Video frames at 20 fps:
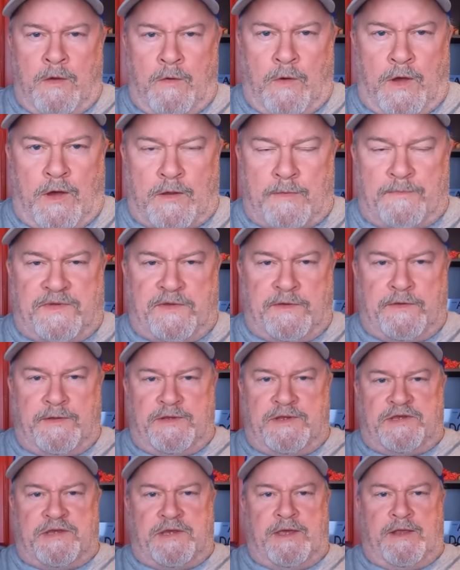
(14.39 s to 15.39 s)
Welcome to the
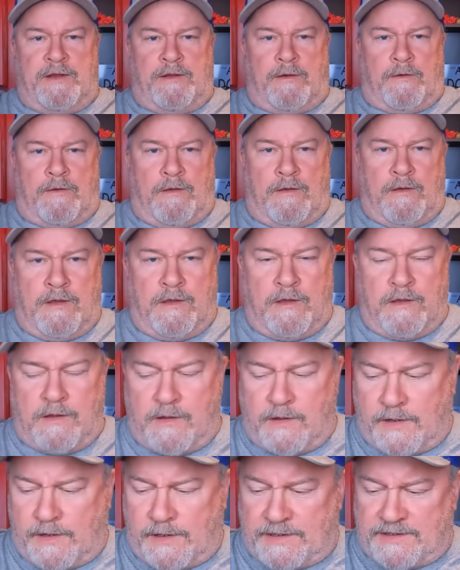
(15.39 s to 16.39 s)
channel.
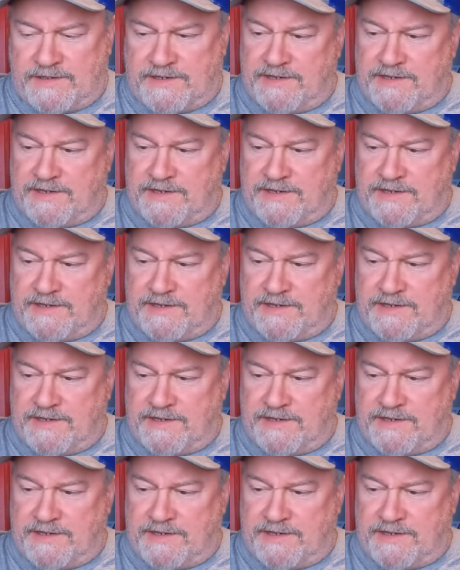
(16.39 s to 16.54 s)
Uh,